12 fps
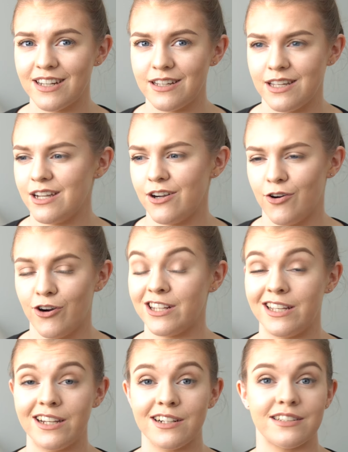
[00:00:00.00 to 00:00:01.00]
a year or
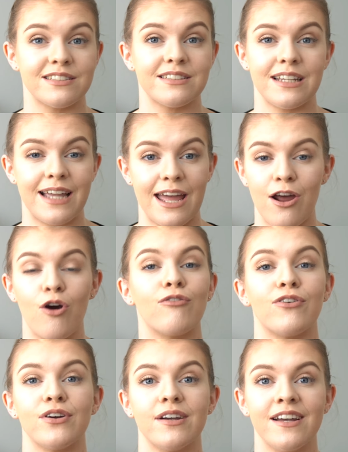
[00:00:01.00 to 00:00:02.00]
years to get
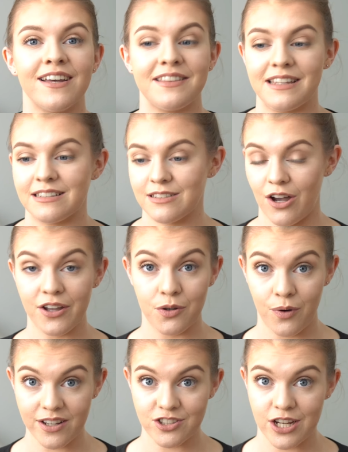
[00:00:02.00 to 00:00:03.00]
over this guy
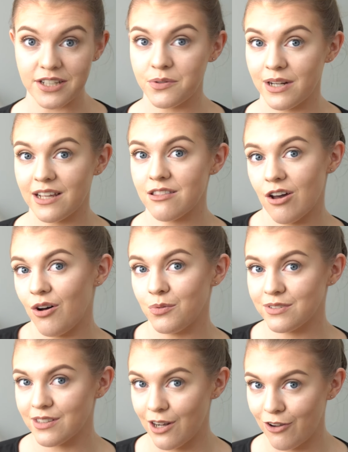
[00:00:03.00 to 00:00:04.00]
who I genuinely thought
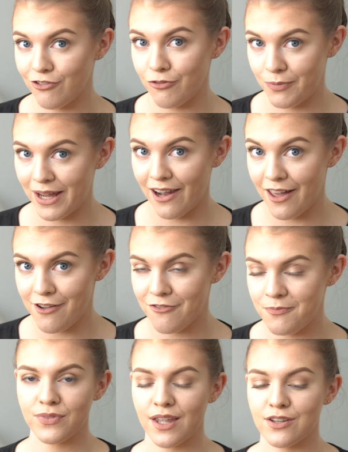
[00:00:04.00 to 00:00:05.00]
was the love of my life.
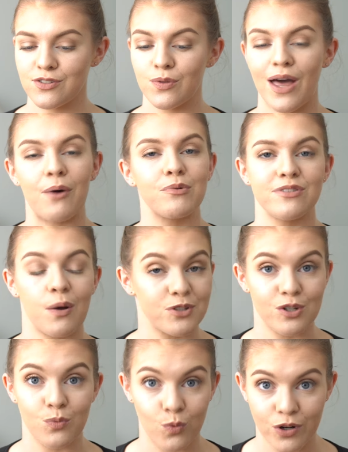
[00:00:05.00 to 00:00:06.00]
So that was
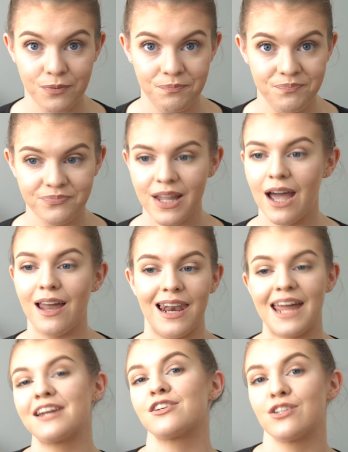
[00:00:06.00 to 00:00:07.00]
option one.
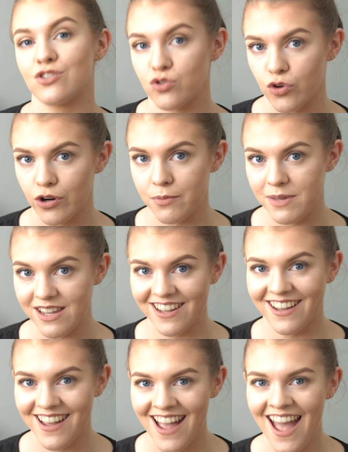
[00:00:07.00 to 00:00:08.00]
Let it destroy me
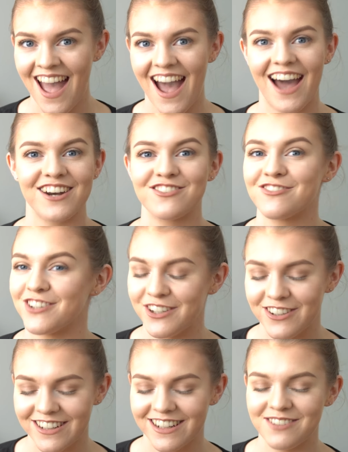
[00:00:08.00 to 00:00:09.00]
and
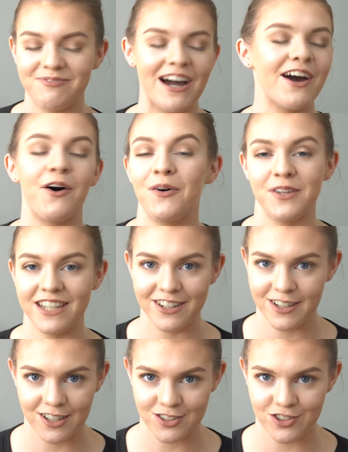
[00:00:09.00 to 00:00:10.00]
ruin my whole year
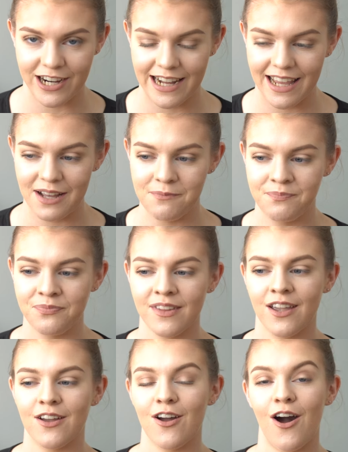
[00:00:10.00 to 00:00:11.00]
in Australia.
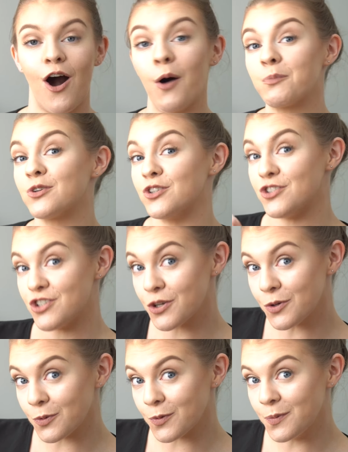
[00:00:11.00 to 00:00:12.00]
Option
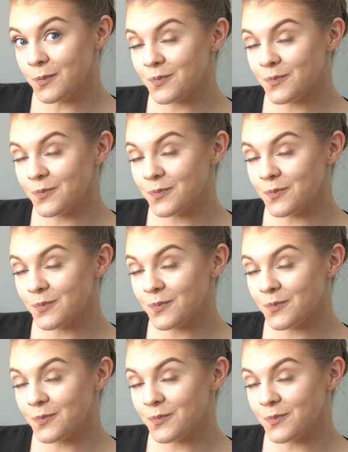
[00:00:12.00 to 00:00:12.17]
two,